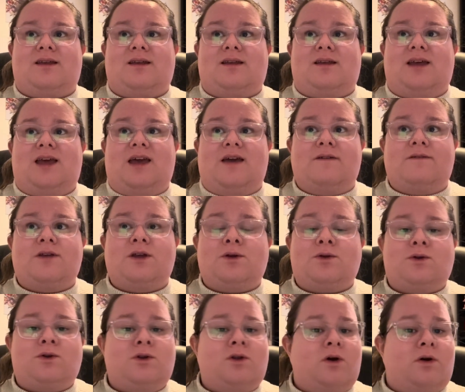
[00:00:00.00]
If
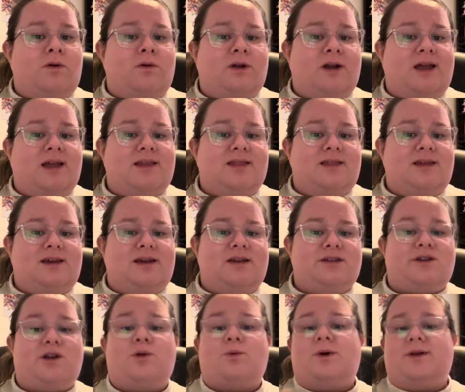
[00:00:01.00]
you don't like
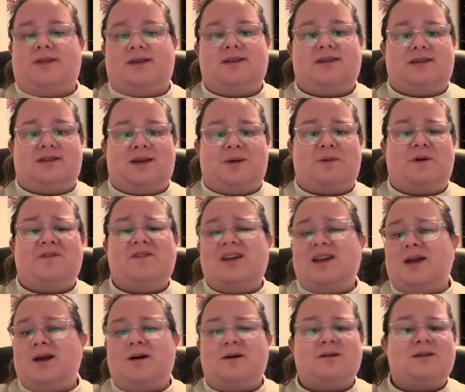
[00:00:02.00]
these or want these as separate
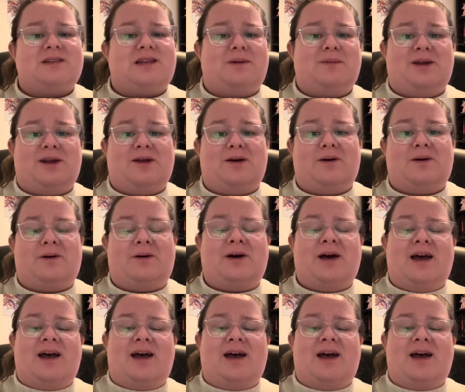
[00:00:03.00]
videos, let me know.